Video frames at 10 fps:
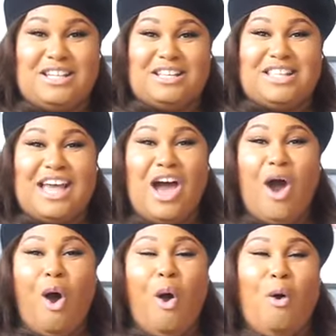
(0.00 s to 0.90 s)
I was like,
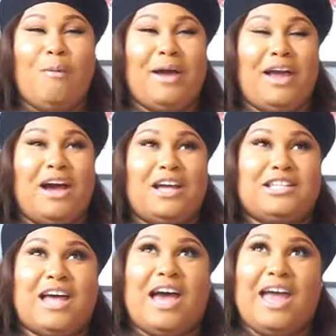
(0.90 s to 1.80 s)
oh my
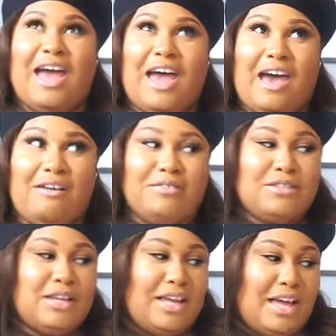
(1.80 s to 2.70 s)
gosh, I have
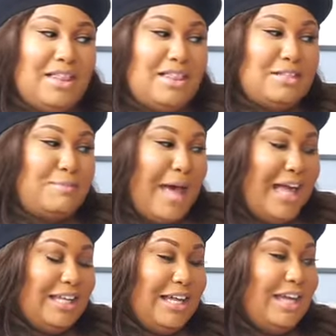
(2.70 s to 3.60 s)
to get this
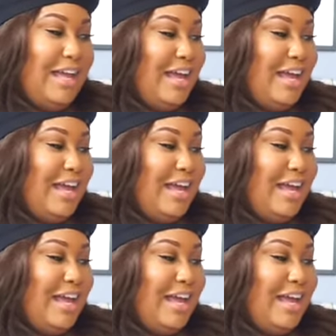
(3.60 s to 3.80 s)
palette.